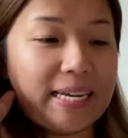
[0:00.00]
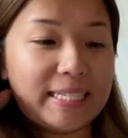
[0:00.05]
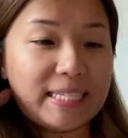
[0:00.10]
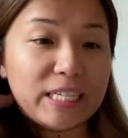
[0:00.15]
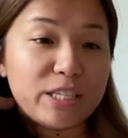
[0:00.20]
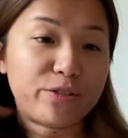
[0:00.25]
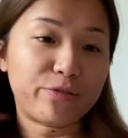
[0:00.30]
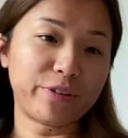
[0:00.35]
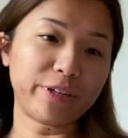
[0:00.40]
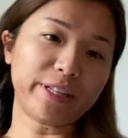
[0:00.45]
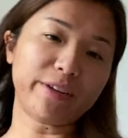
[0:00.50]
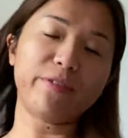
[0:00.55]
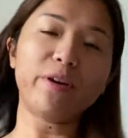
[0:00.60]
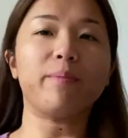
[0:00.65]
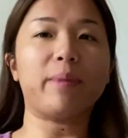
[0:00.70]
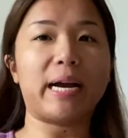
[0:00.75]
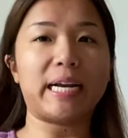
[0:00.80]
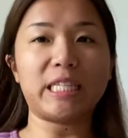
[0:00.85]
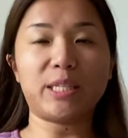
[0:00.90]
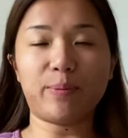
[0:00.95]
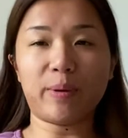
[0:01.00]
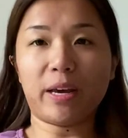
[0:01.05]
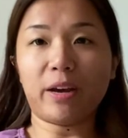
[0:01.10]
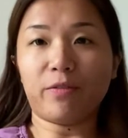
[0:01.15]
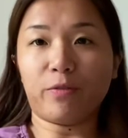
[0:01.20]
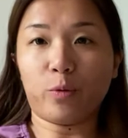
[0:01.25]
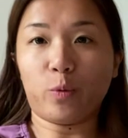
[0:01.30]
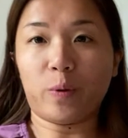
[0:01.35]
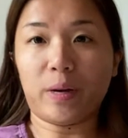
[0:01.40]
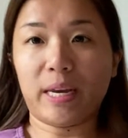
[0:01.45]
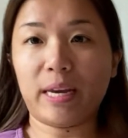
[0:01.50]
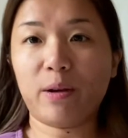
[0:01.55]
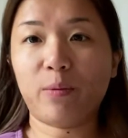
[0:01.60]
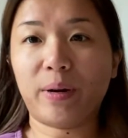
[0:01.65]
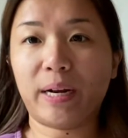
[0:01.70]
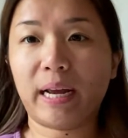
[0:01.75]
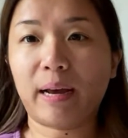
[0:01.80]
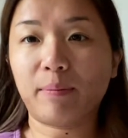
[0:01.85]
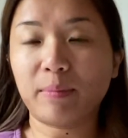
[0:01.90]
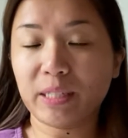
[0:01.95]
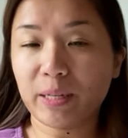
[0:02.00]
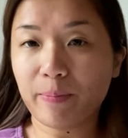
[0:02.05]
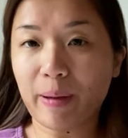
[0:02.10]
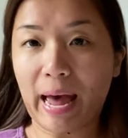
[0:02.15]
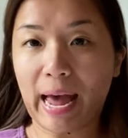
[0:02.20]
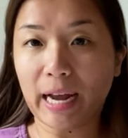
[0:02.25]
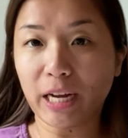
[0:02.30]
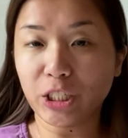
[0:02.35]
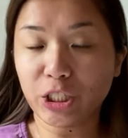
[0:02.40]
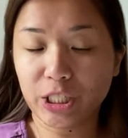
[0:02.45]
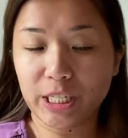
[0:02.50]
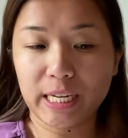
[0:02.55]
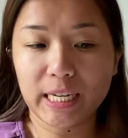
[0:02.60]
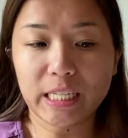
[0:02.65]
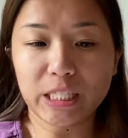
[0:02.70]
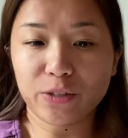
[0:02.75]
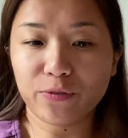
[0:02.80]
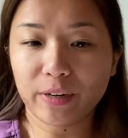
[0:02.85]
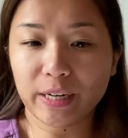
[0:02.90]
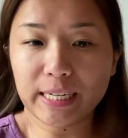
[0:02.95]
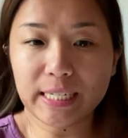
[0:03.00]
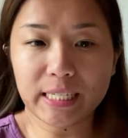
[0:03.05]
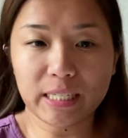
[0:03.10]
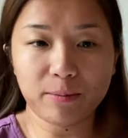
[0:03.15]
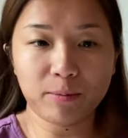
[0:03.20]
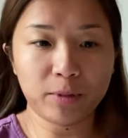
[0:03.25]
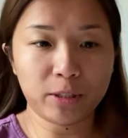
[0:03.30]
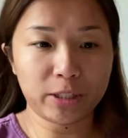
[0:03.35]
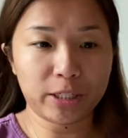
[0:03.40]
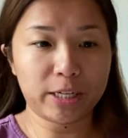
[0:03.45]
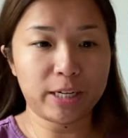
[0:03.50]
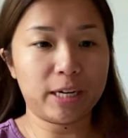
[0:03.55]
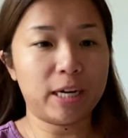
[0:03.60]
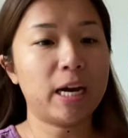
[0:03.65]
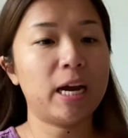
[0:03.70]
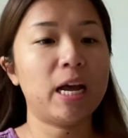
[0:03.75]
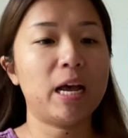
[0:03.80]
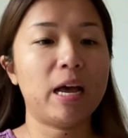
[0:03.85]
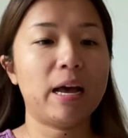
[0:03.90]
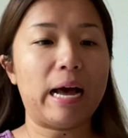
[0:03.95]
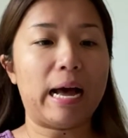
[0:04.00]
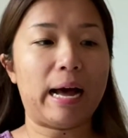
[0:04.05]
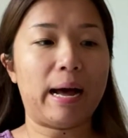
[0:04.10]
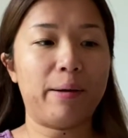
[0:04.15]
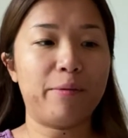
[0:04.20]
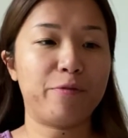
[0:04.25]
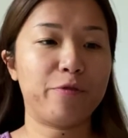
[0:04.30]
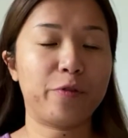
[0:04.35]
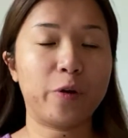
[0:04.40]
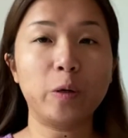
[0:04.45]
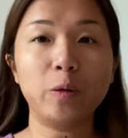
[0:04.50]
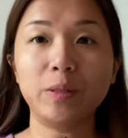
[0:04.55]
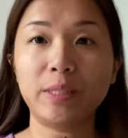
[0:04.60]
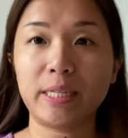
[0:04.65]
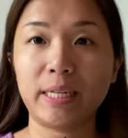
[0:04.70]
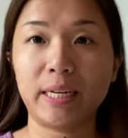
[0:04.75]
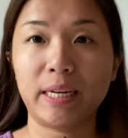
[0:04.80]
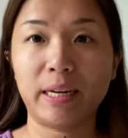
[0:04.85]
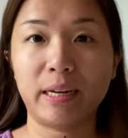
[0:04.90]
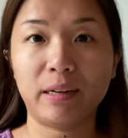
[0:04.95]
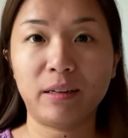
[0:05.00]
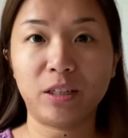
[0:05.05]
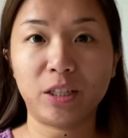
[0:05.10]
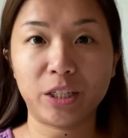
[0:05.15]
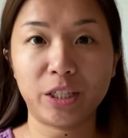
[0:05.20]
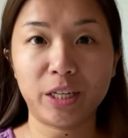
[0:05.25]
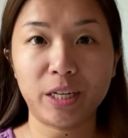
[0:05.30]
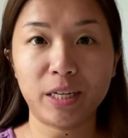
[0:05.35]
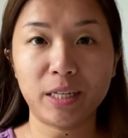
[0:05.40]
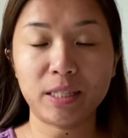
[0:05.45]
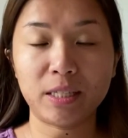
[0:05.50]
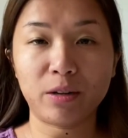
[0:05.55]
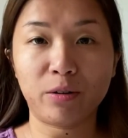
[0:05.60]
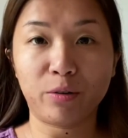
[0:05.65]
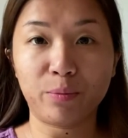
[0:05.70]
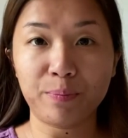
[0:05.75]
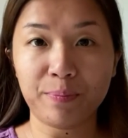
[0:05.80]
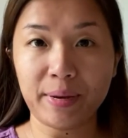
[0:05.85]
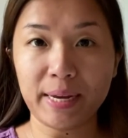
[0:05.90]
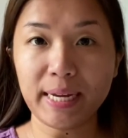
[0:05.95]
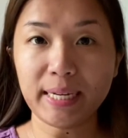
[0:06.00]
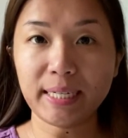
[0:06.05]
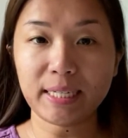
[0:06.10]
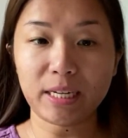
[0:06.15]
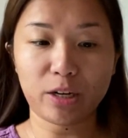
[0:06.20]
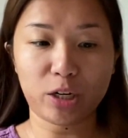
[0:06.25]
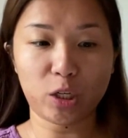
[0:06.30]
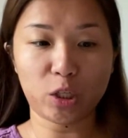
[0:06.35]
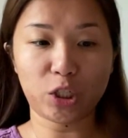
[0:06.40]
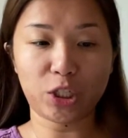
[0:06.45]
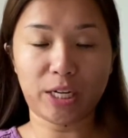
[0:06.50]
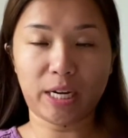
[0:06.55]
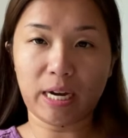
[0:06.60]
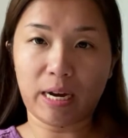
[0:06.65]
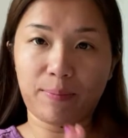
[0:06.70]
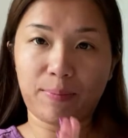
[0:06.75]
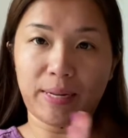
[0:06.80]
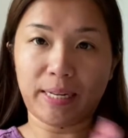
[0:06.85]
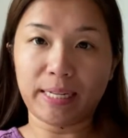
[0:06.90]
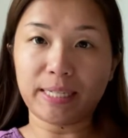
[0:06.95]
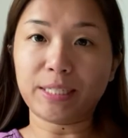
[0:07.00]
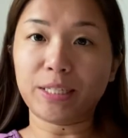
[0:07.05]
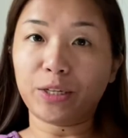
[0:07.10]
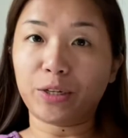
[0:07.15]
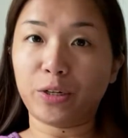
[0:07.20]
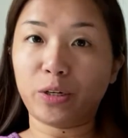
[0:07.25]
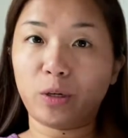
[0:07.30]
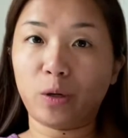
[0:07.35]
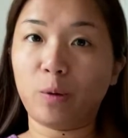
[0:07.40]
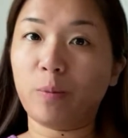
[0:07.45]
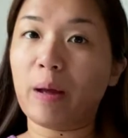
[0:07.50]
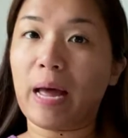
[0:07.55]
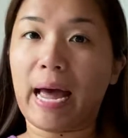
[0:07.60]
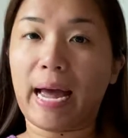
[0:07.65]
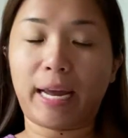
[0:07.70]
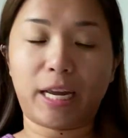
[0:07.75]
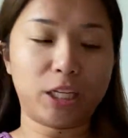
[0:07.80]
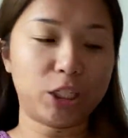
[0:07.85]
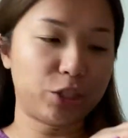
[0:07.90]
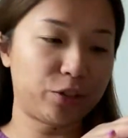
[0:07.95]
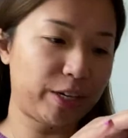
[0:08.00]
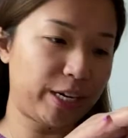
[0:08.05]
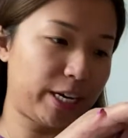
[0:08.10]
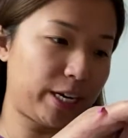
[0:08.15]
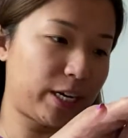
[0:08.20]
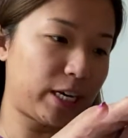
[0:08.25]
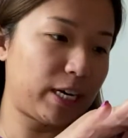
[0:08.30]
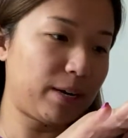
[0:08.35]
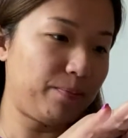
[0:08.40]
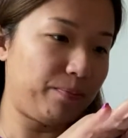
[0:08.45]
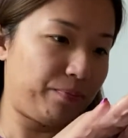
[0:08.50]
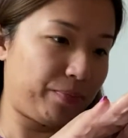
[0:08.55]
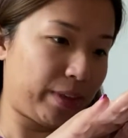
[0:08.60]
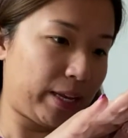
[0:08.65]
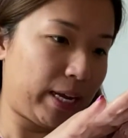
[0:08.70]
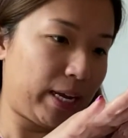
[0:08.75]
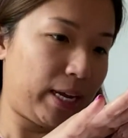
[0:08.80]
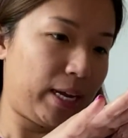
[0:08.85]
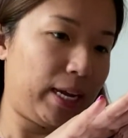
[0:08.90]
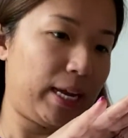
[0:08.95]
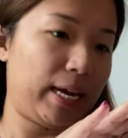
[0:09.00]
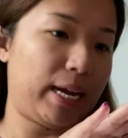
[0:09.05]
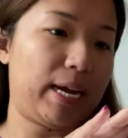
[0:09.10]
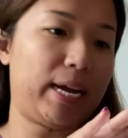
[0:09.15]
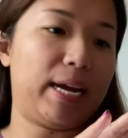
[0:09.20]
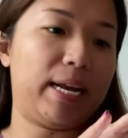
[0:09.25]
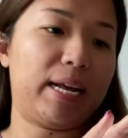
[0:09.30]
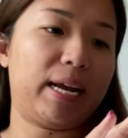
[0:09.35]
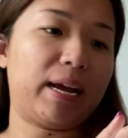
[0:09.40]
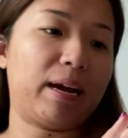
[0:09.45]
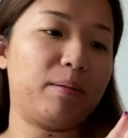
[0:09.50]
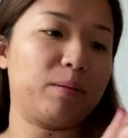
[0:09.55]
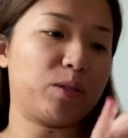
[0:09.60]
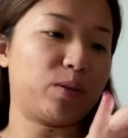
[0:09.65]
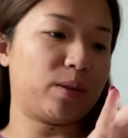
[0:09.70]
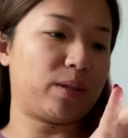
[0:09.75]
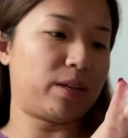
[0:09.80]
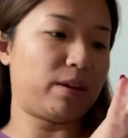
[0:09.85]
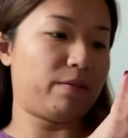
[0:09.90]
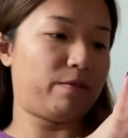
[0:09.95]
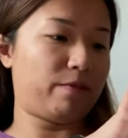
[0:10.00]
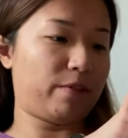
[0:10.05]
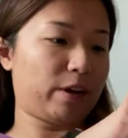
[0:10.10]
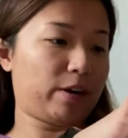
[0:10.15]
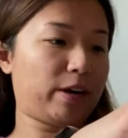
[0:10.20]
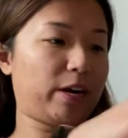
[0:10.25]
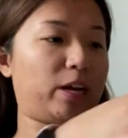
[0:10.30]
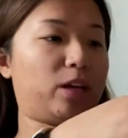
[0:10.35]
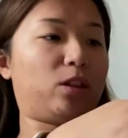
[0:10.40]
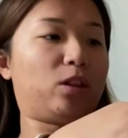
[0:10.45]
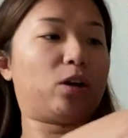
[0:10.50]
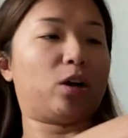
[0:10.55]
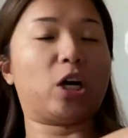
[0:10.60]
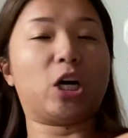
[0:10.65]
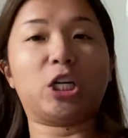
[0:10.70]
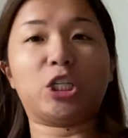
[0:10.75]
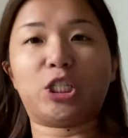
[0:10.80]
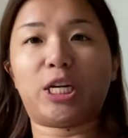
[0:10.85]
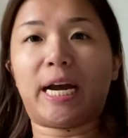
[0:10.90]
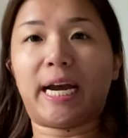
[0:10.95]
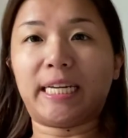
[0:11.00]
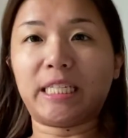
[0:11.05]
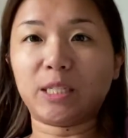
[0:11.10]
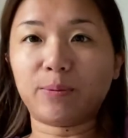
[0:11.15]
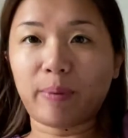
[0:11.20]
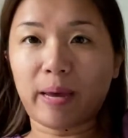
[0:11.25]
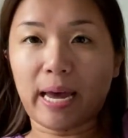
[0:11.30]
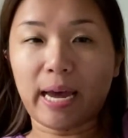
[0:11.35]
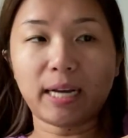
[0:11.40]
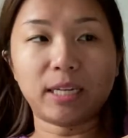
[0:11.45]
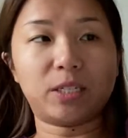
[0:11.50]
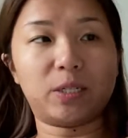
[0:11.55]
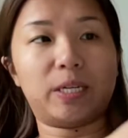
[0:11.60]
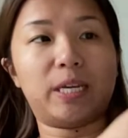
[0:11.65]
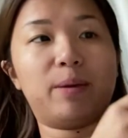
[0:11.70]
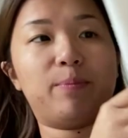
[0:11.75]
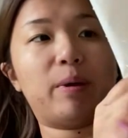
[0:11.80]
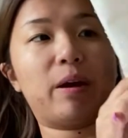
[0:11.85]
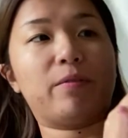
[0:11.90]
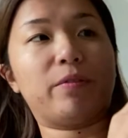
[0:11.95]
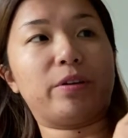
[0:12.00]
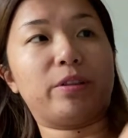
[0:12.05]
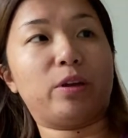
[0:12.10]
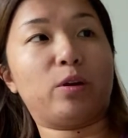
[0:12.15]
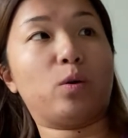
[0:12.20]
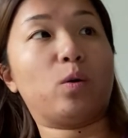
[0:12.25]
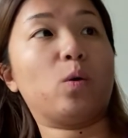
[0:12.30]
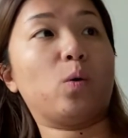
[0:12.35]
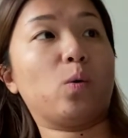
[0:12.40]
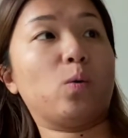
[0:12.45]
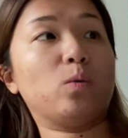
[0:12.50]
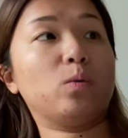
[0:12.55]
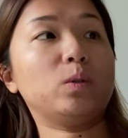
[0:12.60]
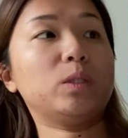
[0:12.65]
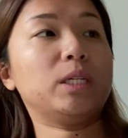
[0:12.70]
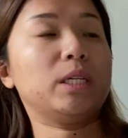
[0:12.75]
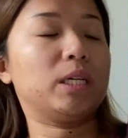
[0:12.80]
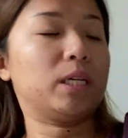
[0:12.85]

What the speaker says: this really reminds me of Wii when it comes to packaging. It's very similar. Frozen goods or meat usually come in this little package right here. And it comes with a very large ice pack to keep everything cold.